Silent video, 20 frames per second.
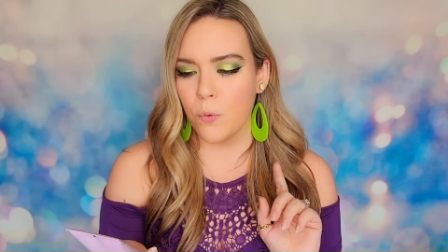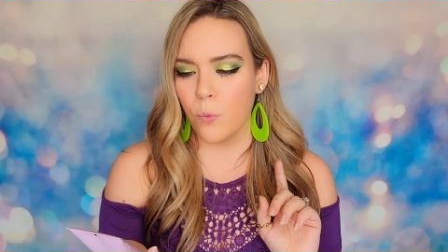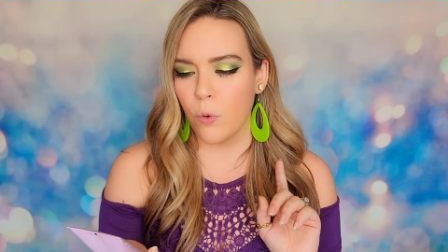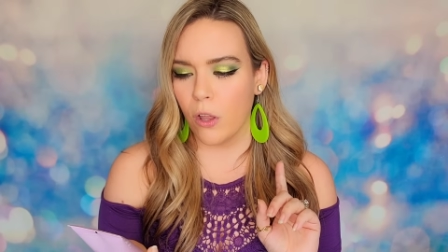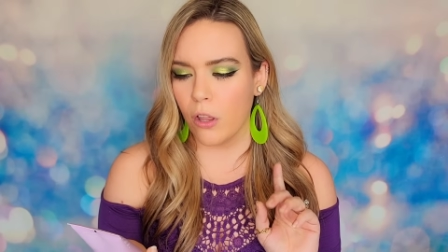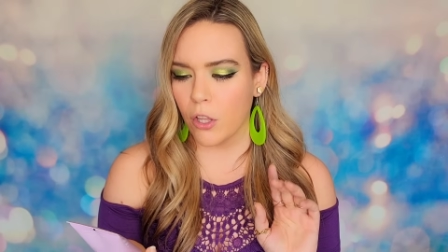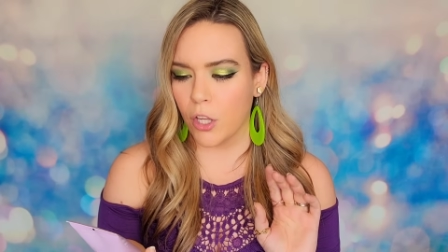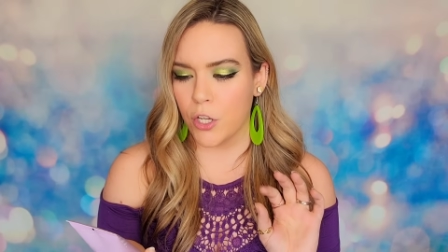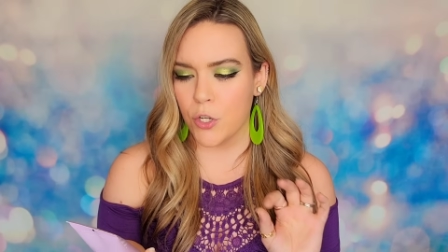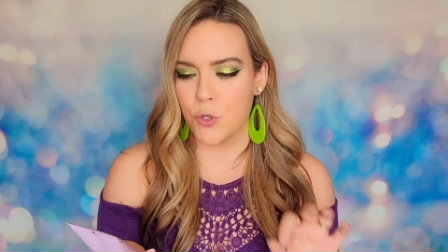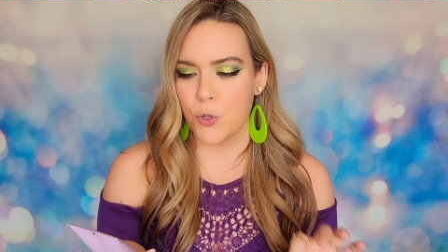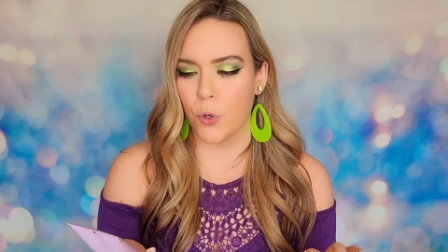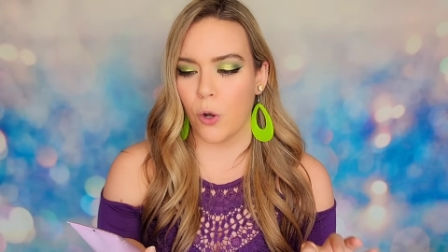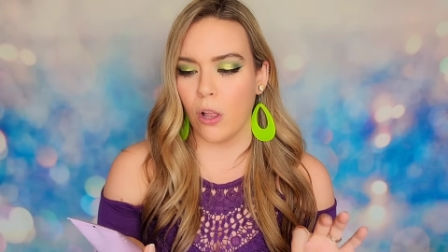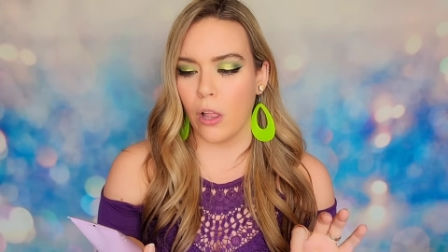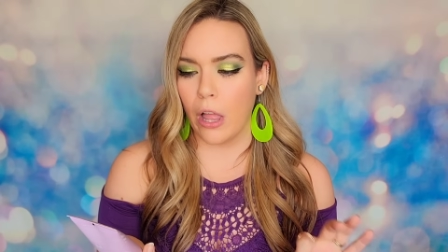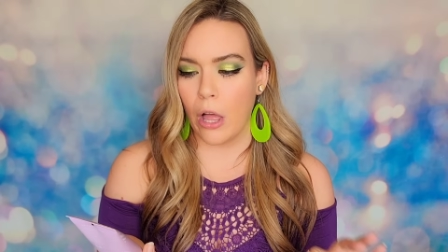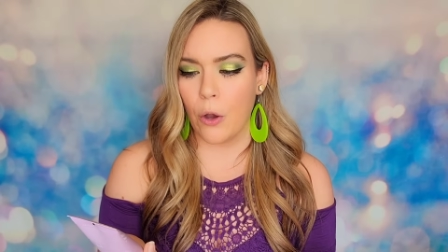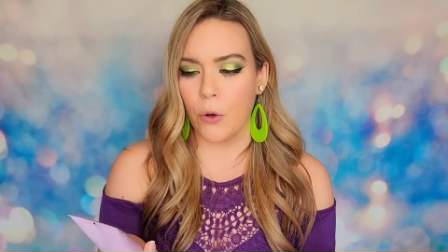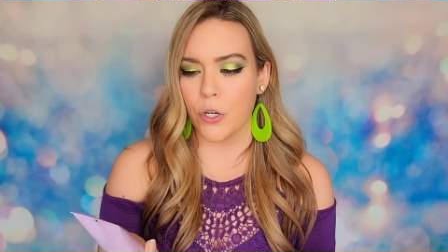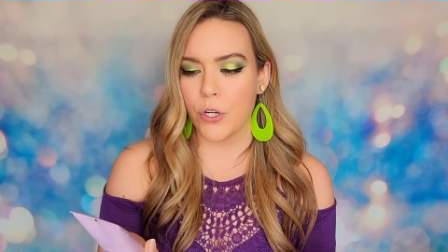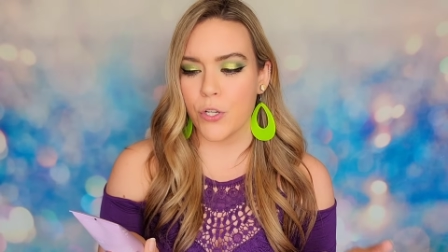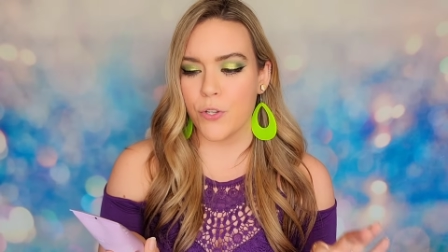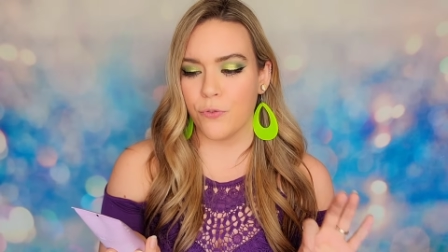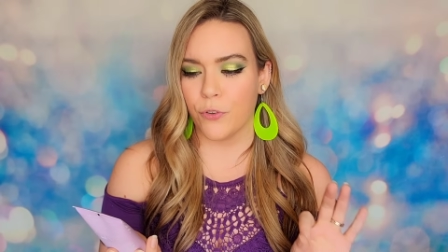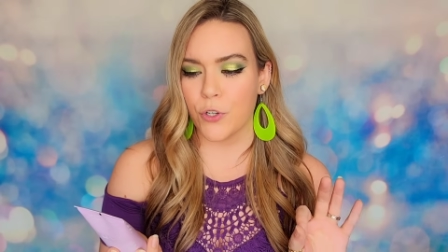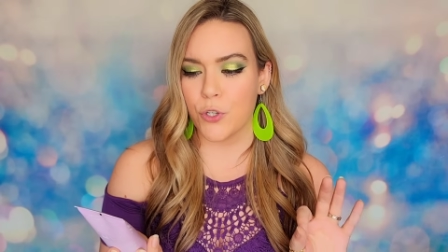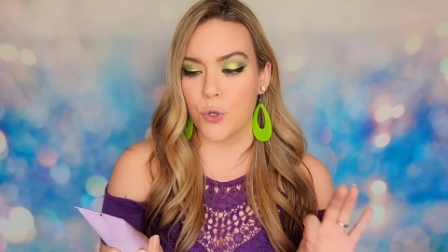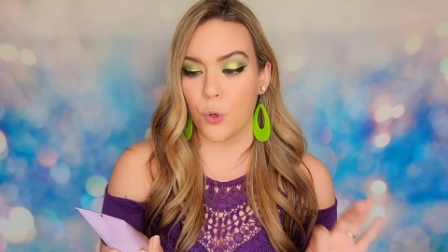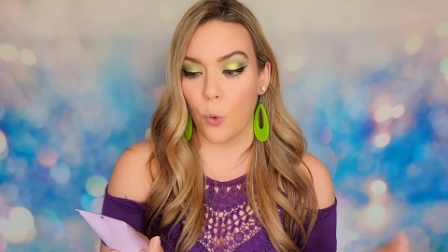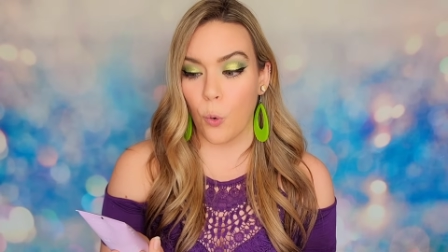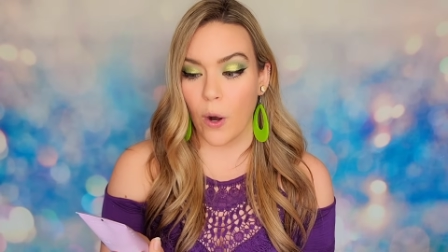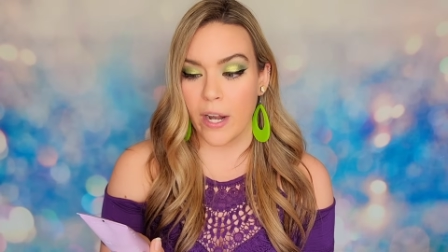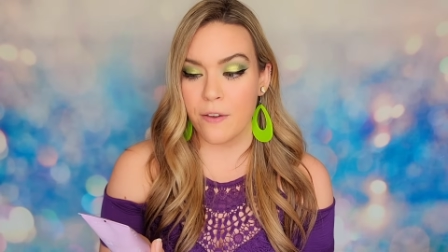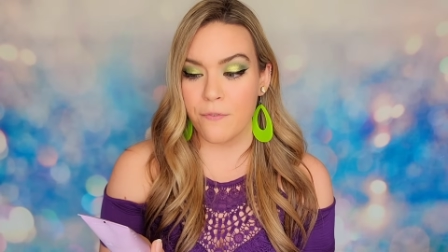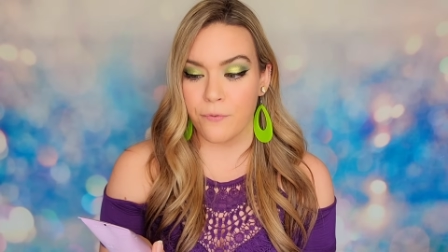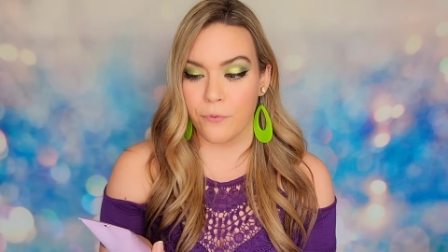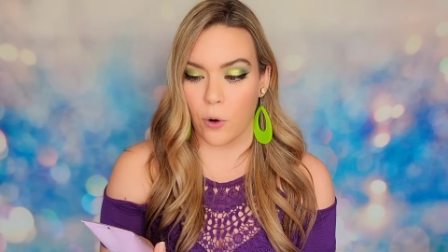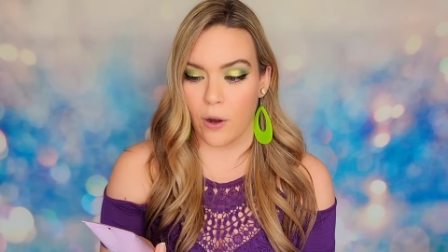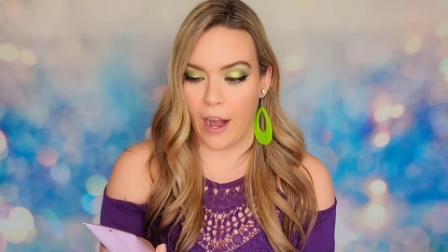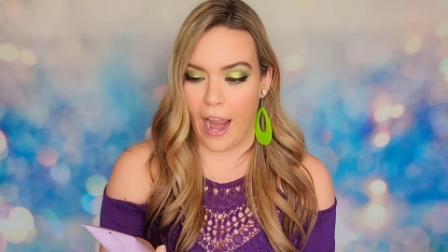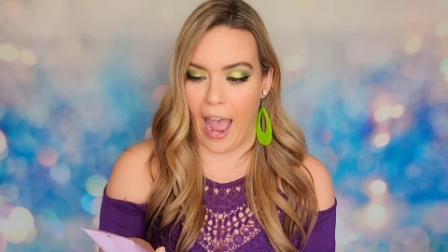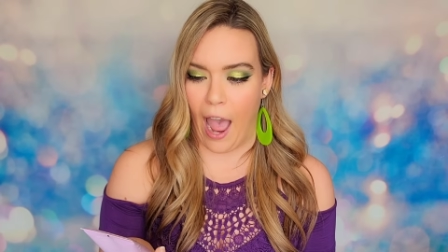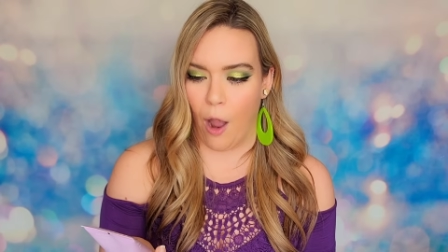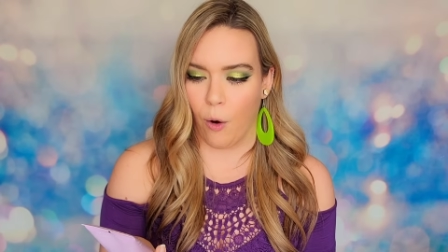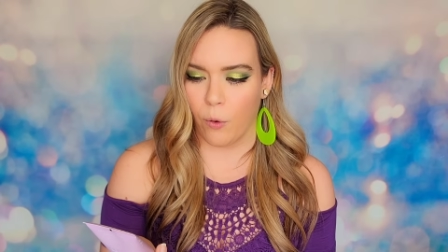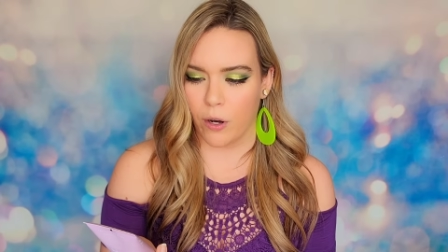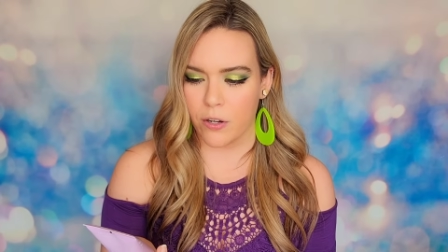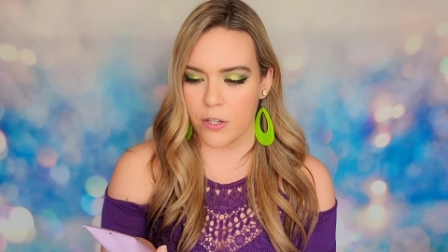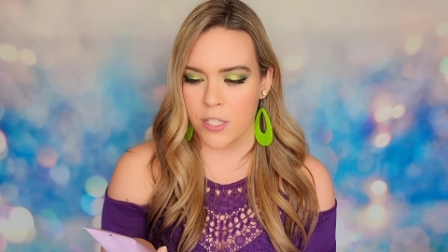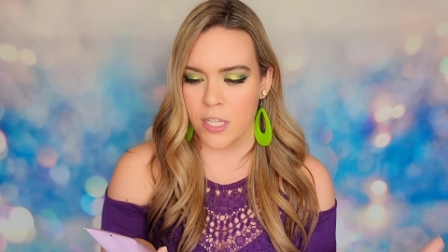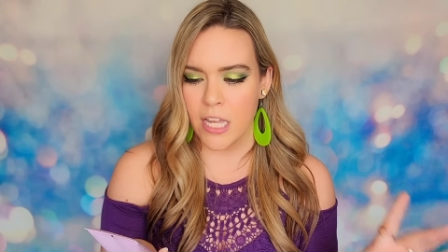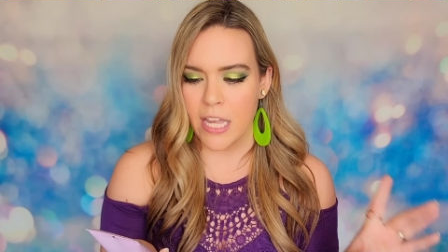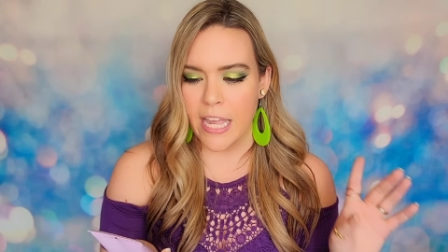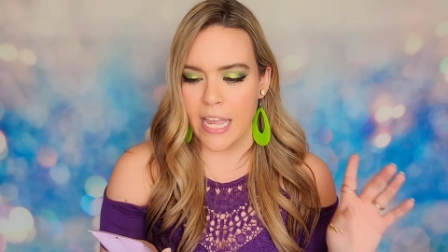will control odors for 24 hours.